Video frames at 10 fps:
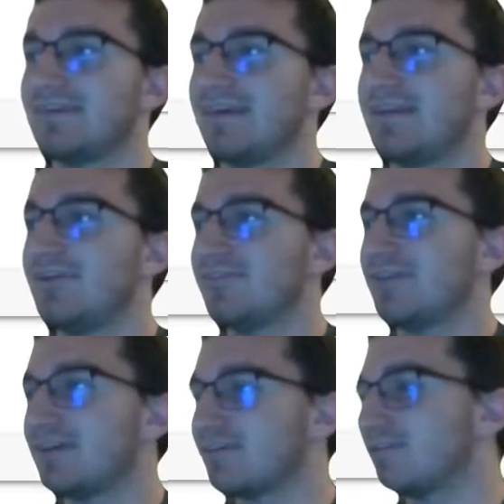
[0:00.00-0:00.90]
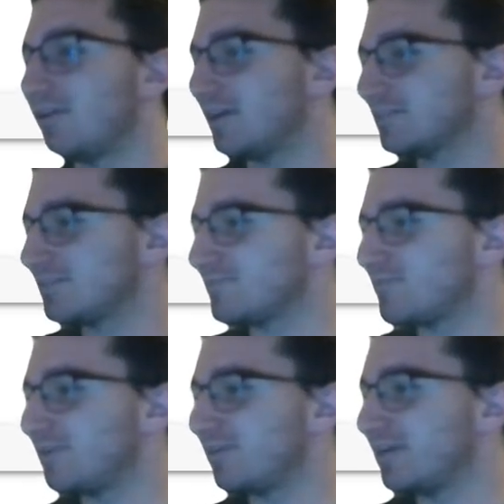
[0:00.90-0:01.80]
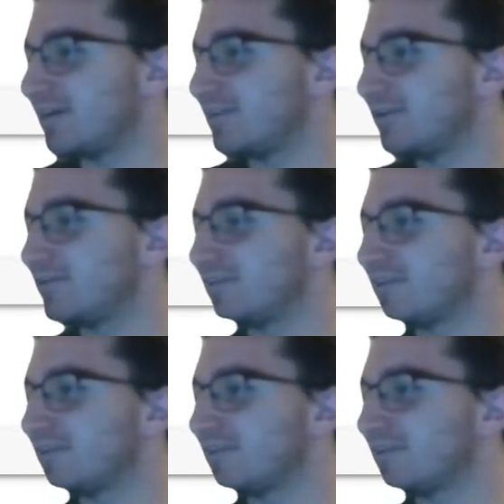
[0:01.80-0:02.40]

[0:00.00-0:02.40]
there. Awesome. We are not alone in this